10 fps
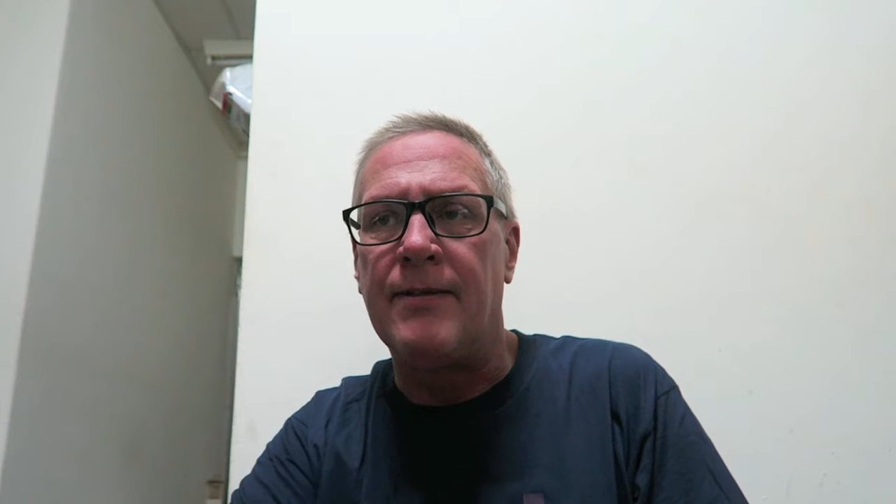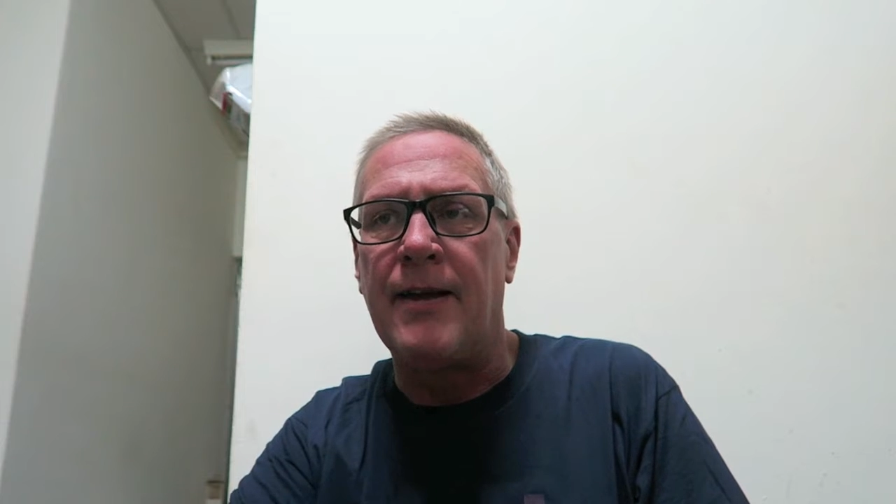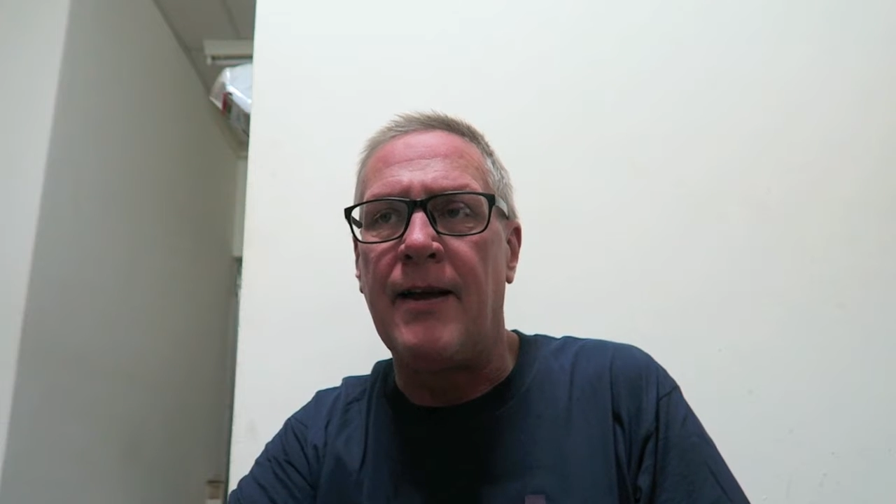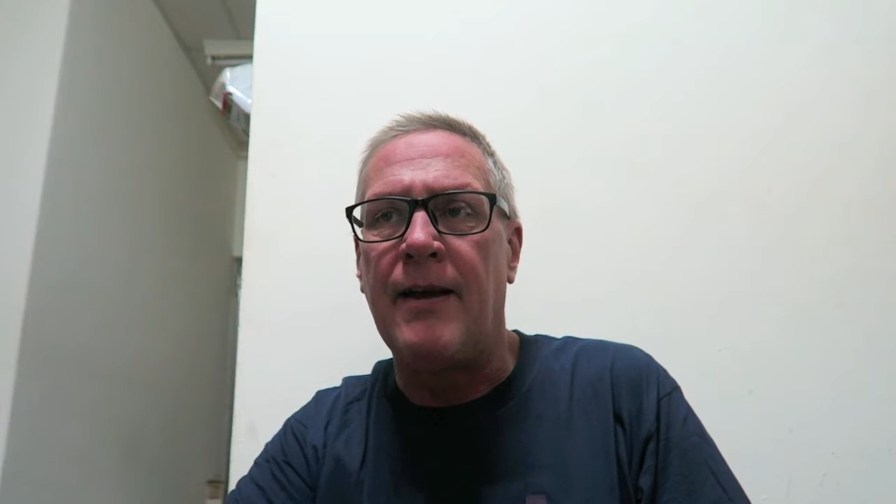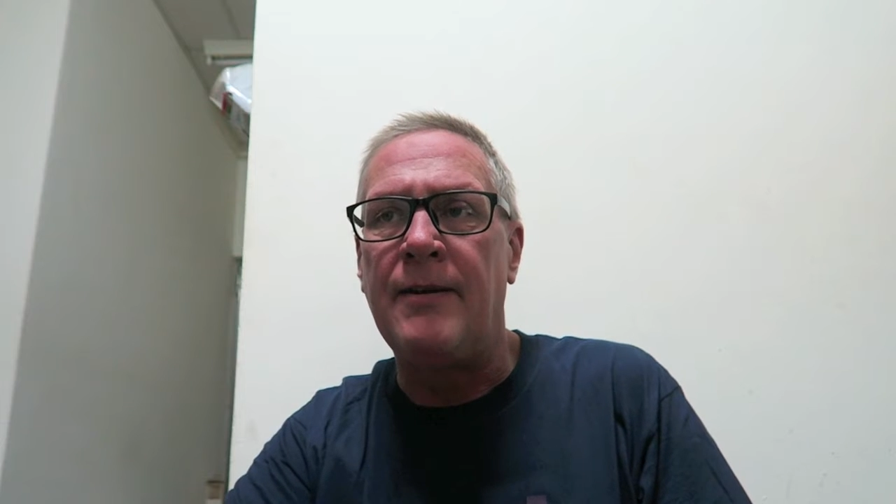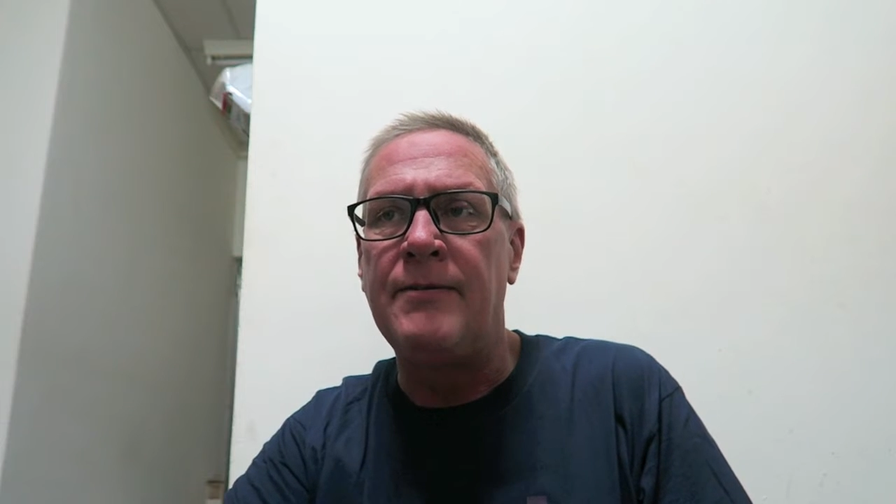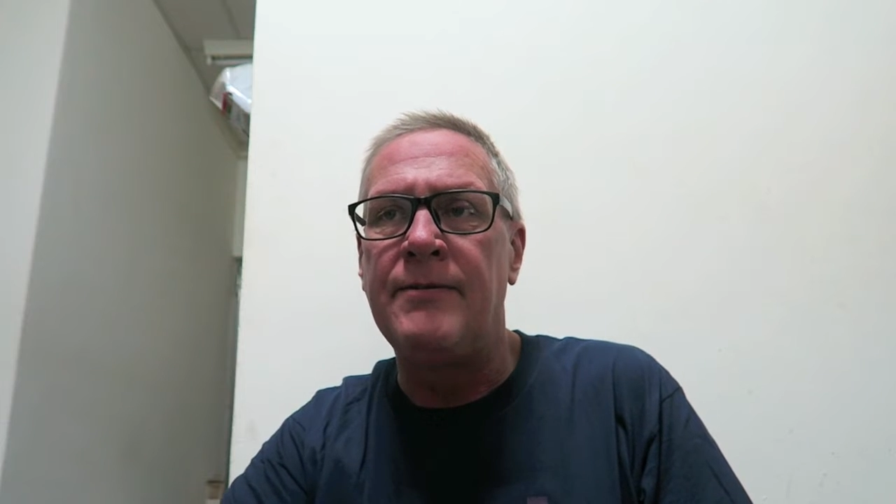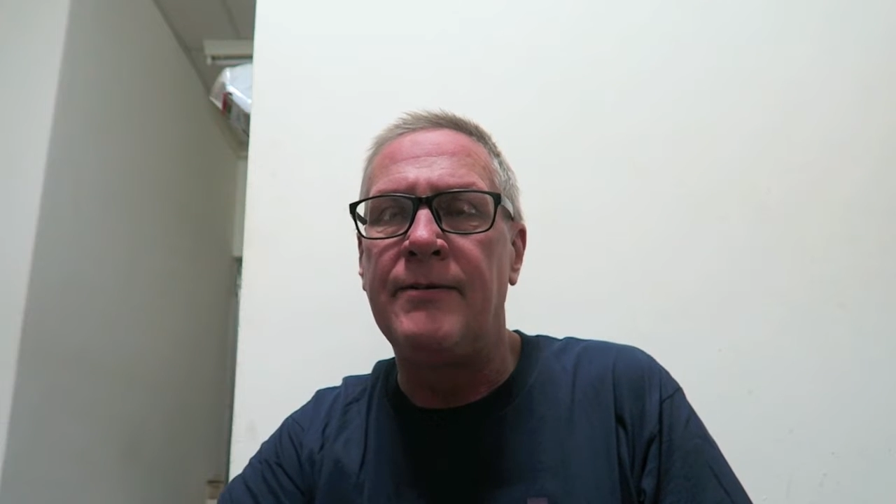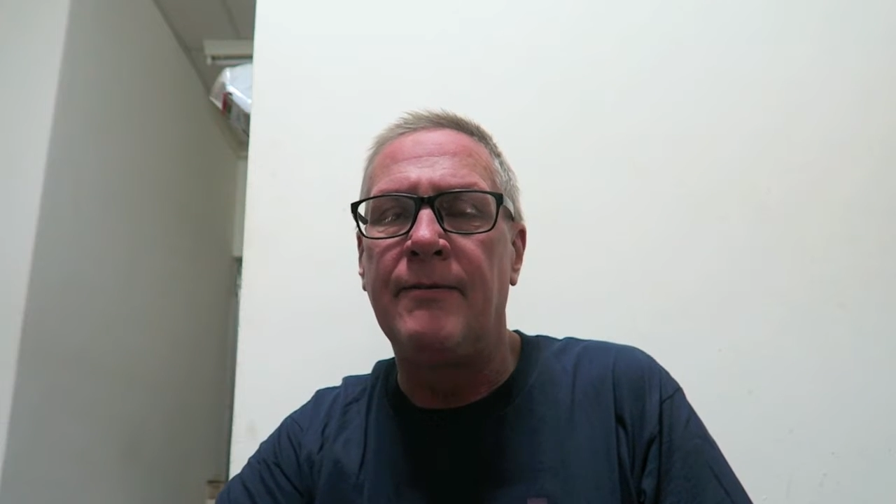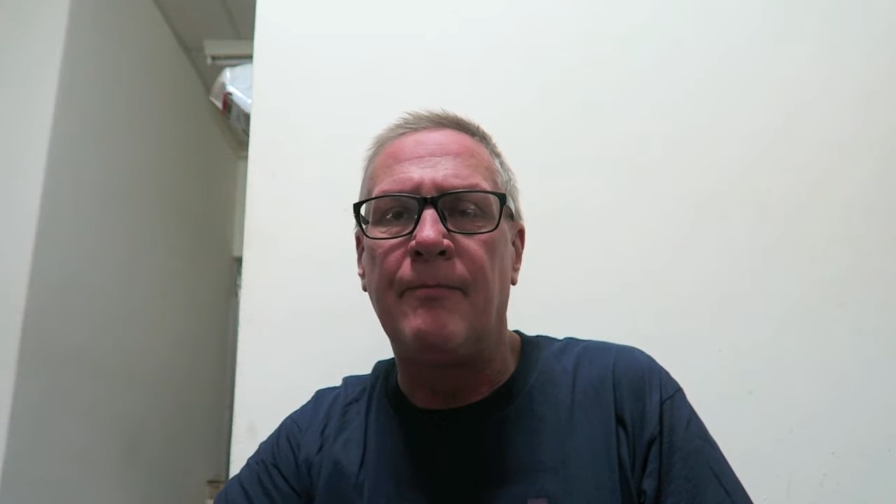
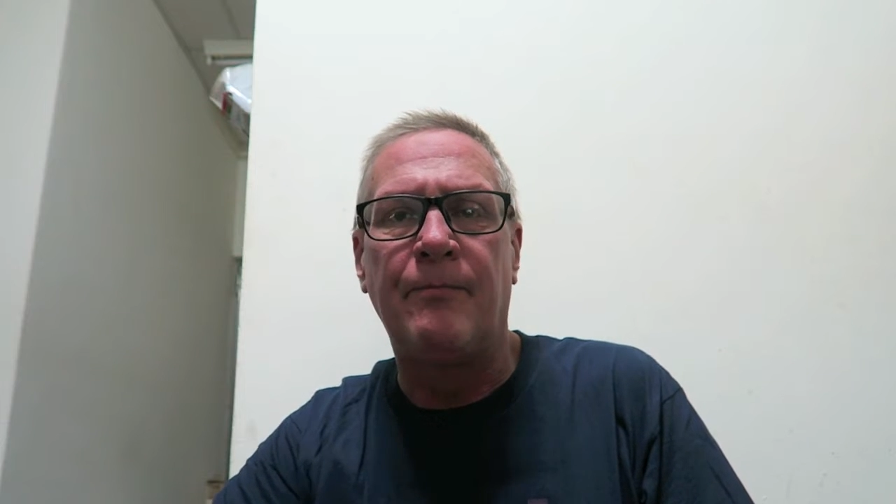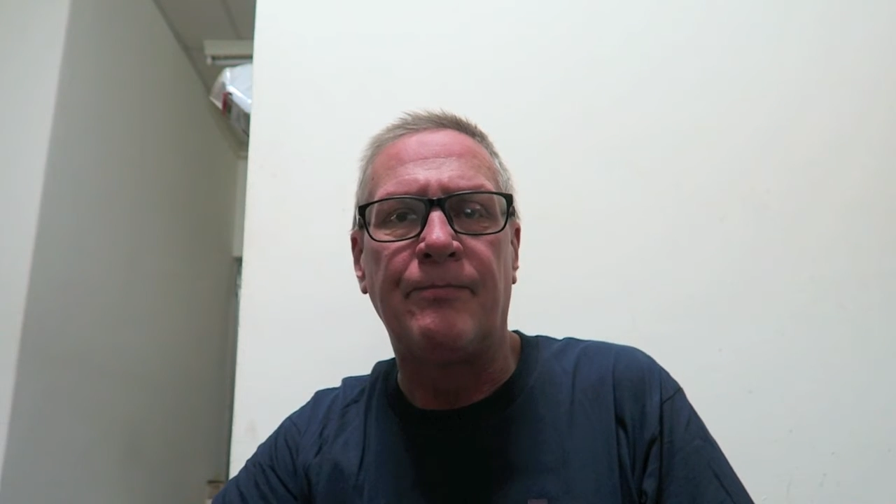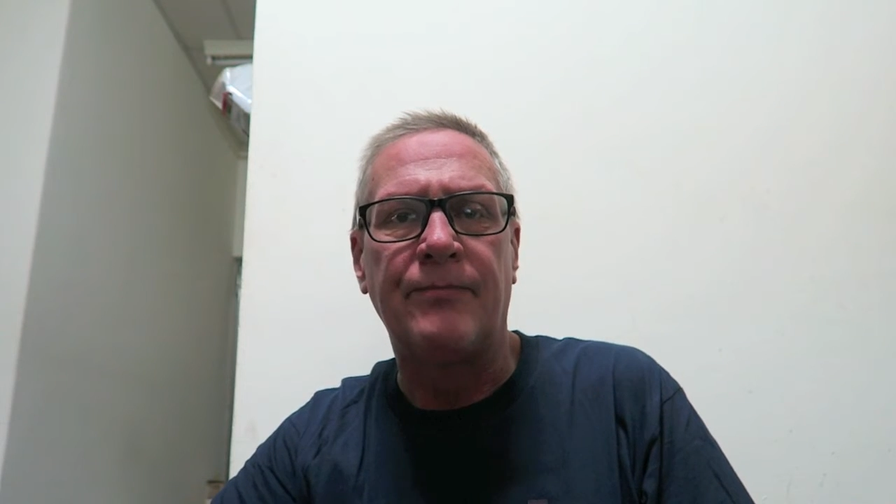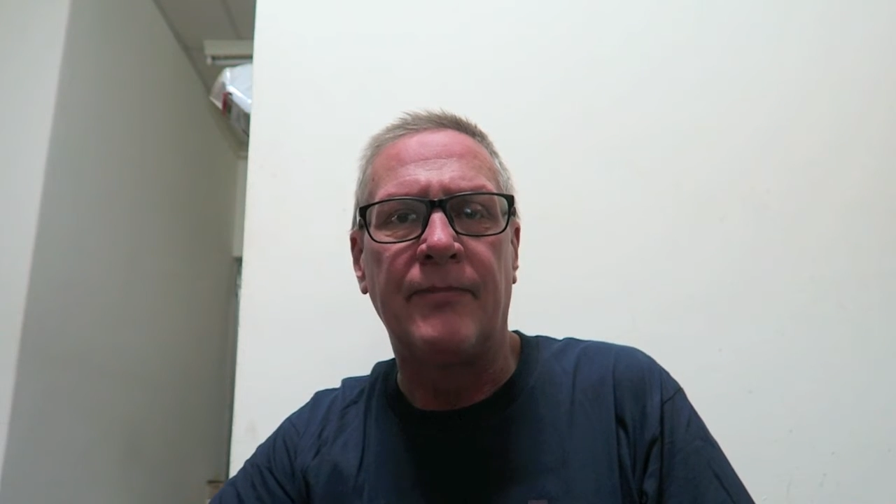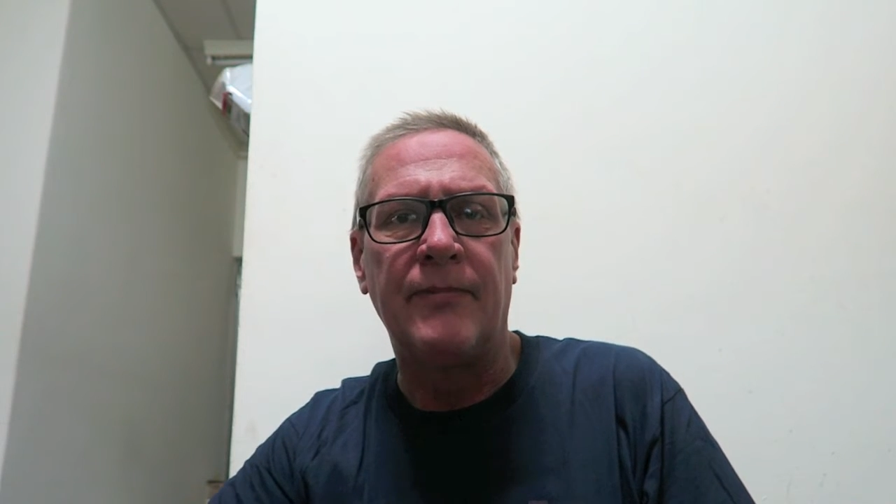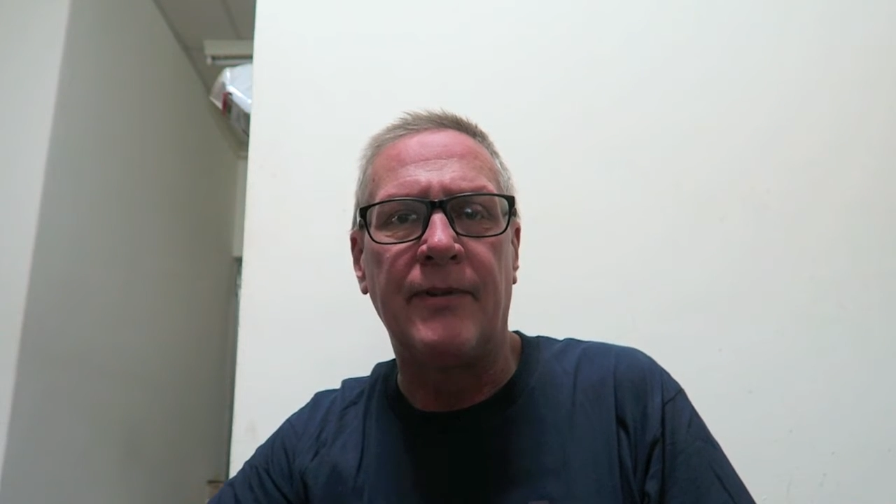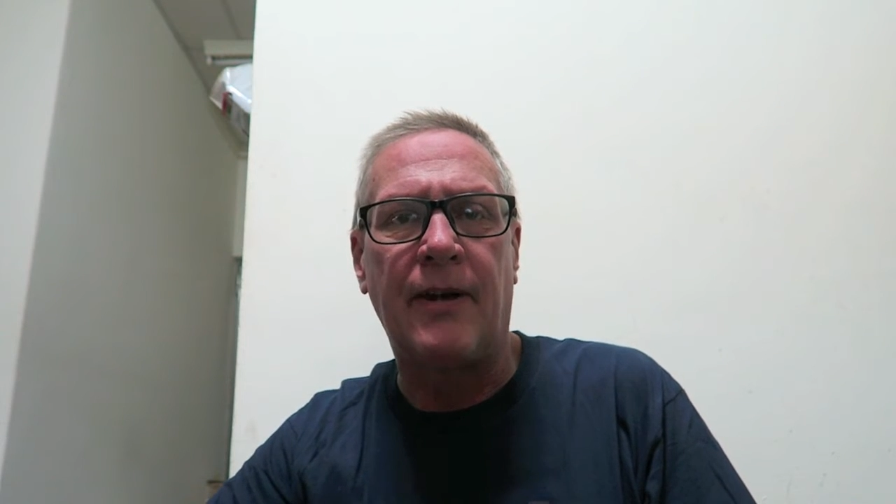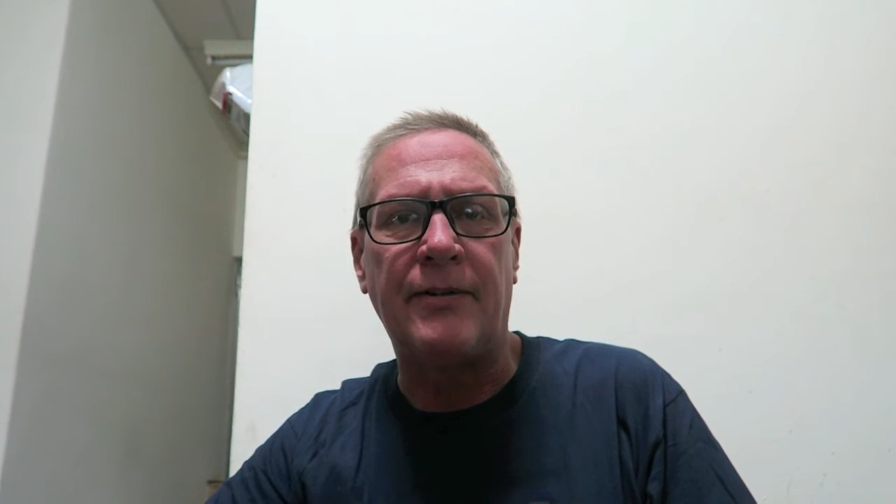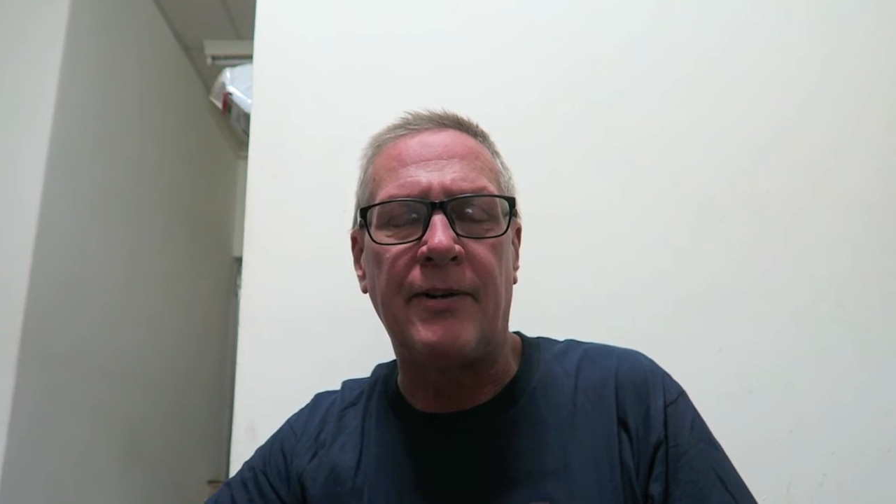Then I